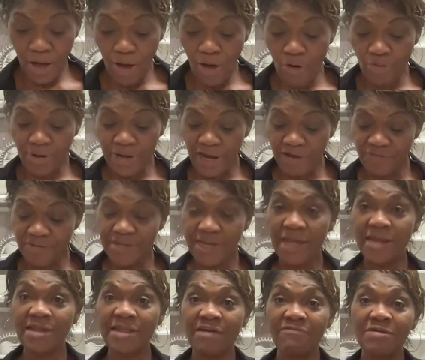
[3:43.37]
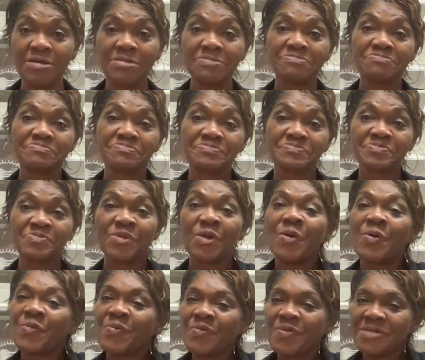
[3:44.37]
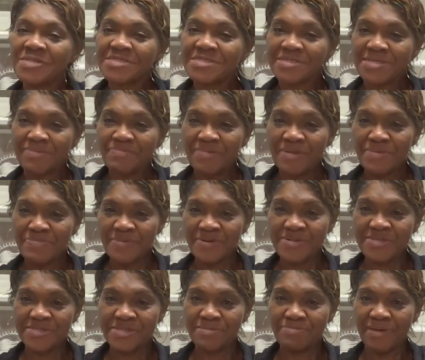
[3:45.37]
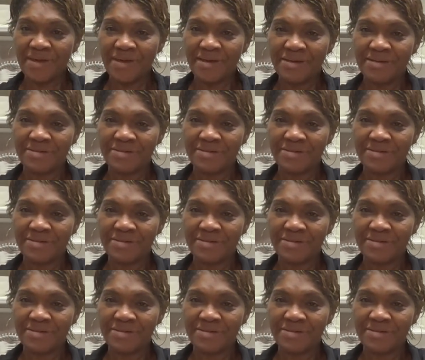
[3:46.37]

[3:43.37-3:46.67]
on Everyday Living with Simply Mercy B.